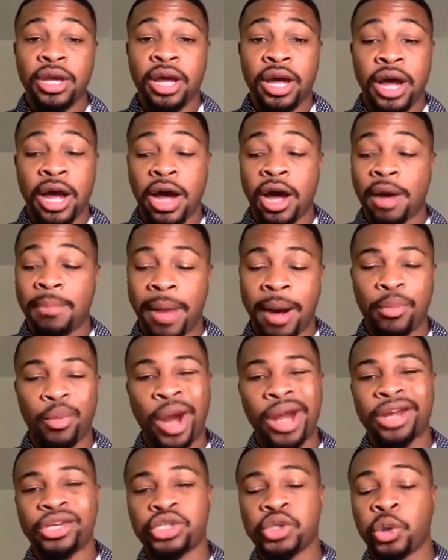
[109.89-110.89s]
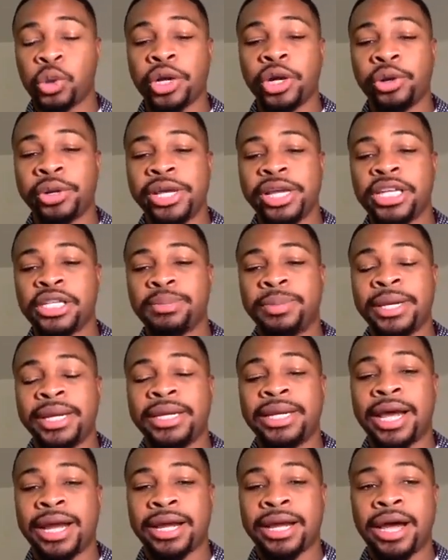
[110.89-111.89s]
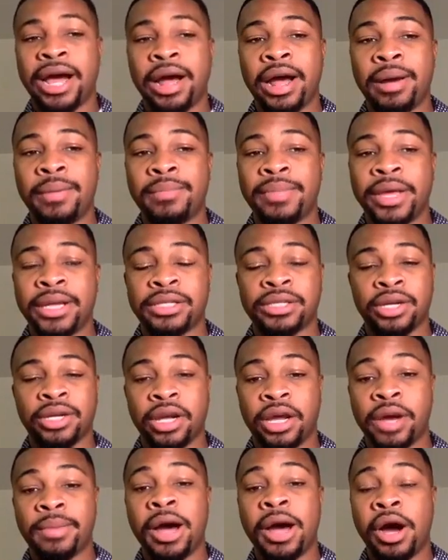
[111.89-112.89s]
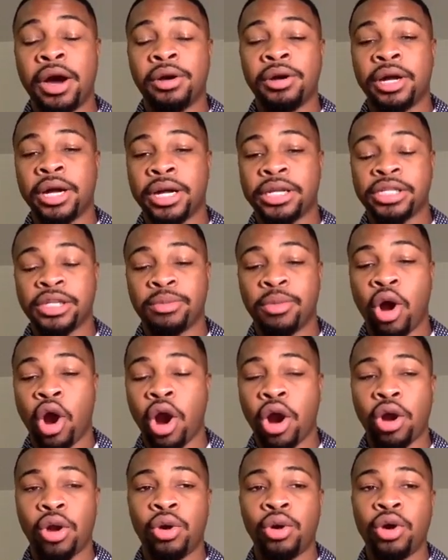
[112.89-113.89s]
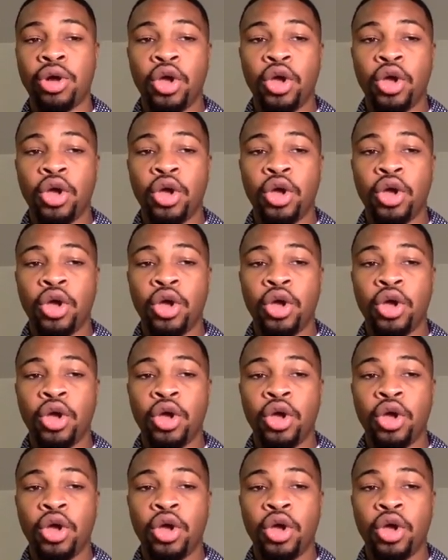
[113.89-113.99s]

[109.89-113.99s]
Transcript: I'm writing a story on ESPN.com that's going to come out tomorrow